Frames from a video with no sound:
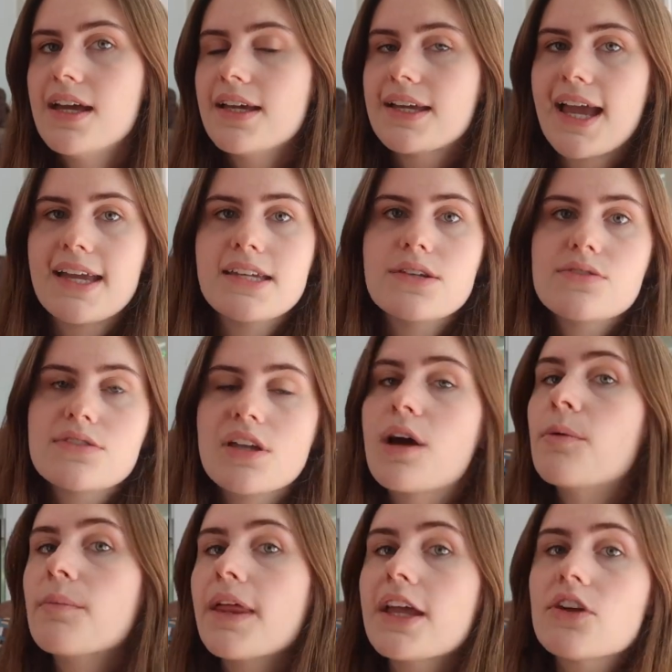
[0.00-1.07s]
get you
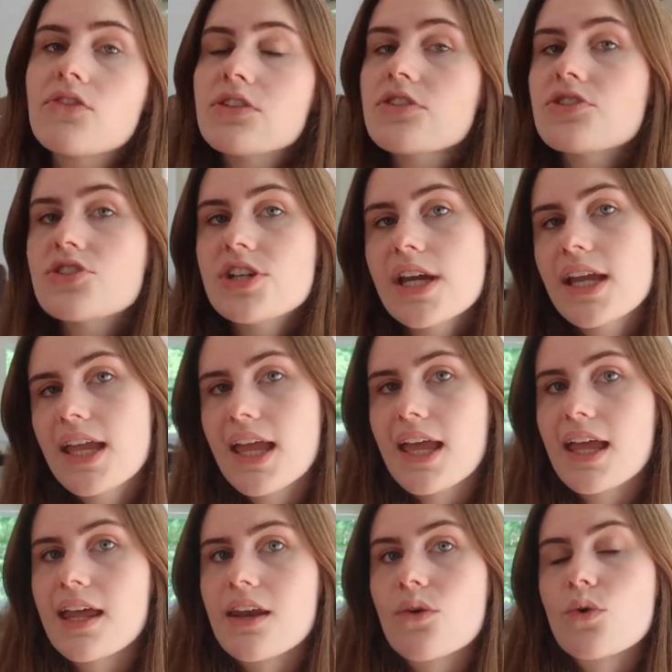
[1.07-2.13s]
some like grilled
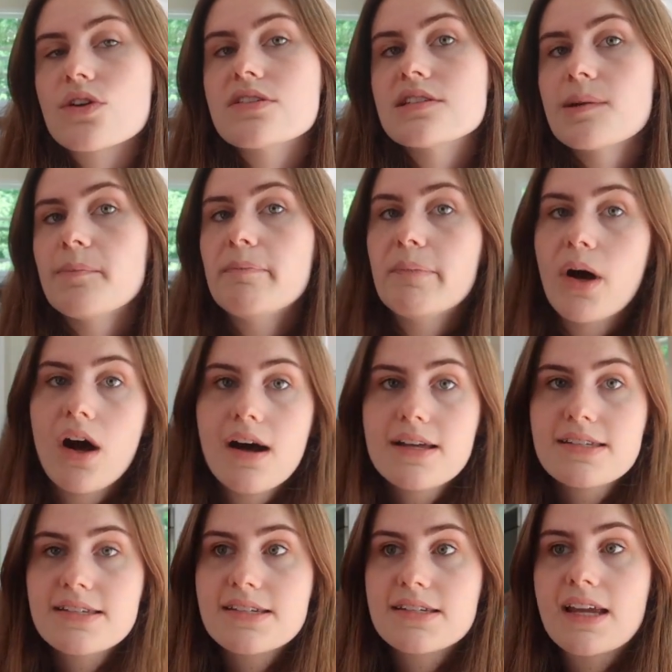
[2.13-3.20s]
chicken or some
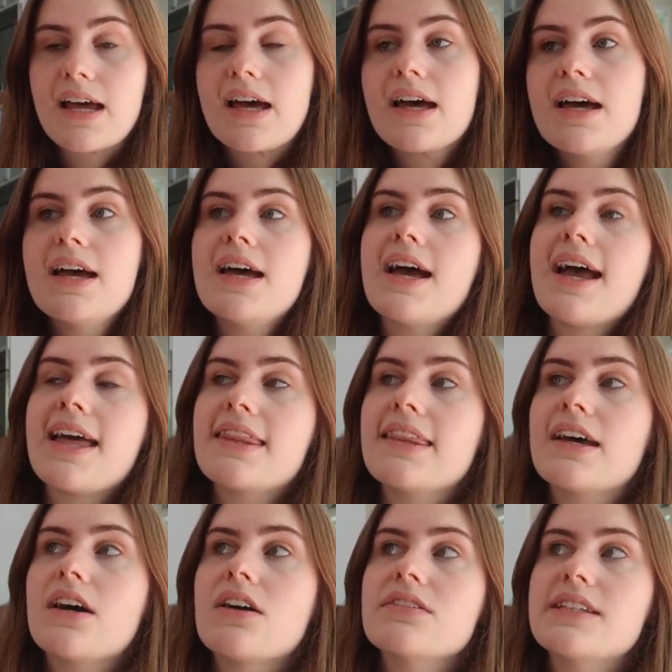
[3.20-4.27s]
pasta and
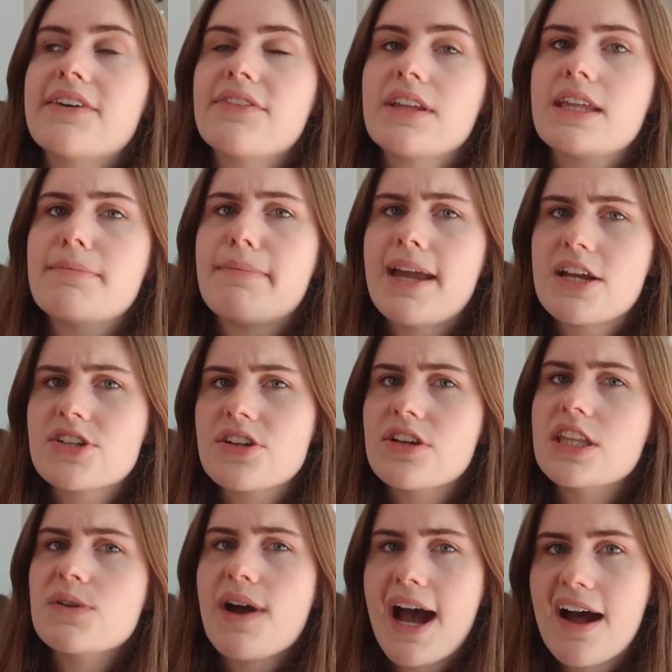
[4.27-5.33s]
they'll definitely make sure
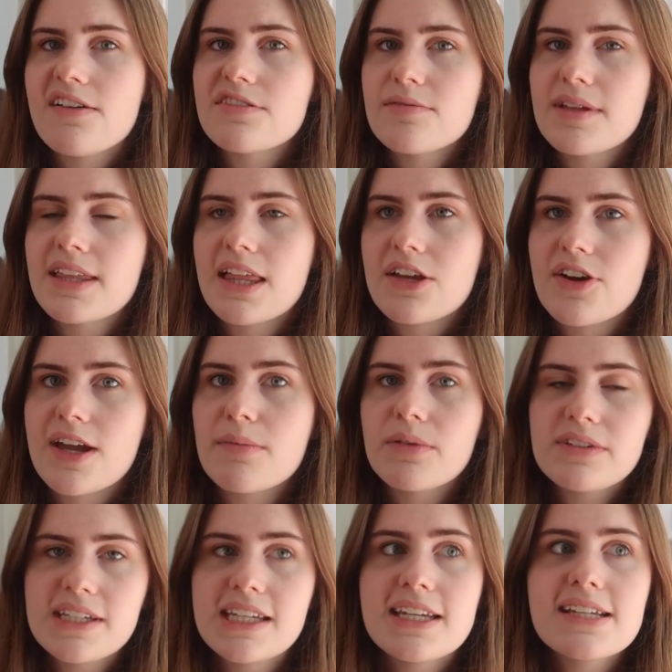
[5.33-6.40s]
that you have something that you're
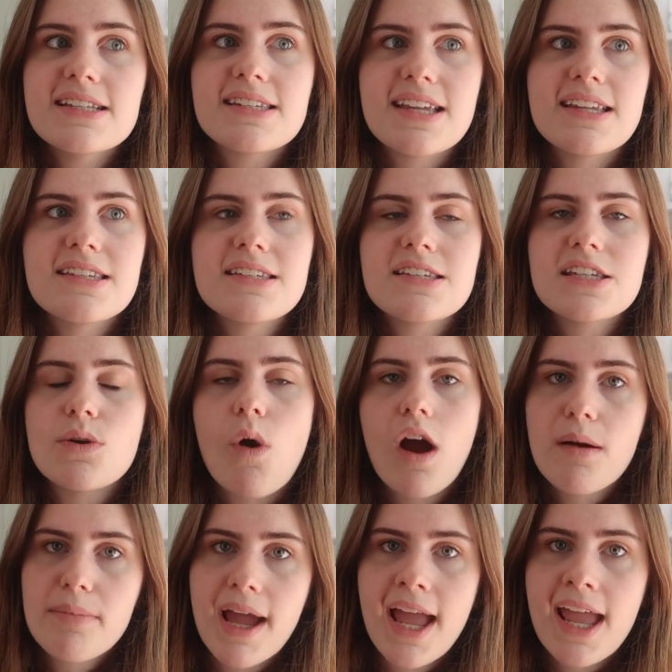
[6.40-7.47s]
able to eat since you
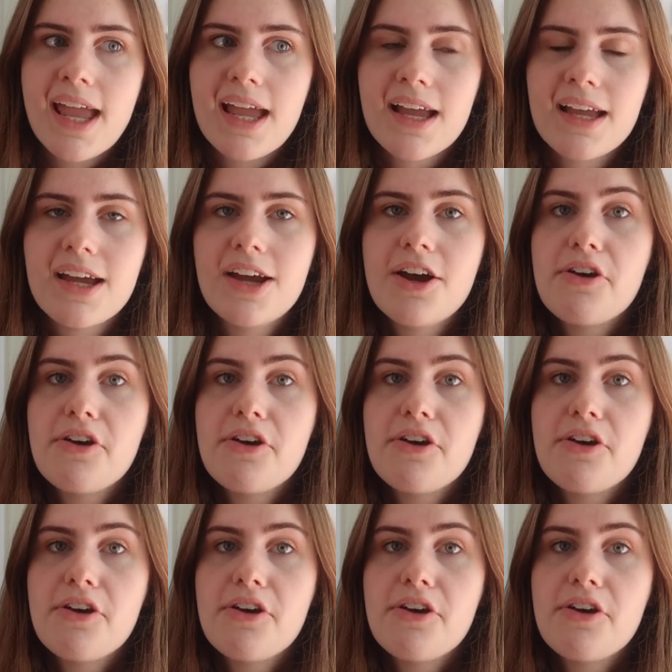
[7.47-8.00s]
are paying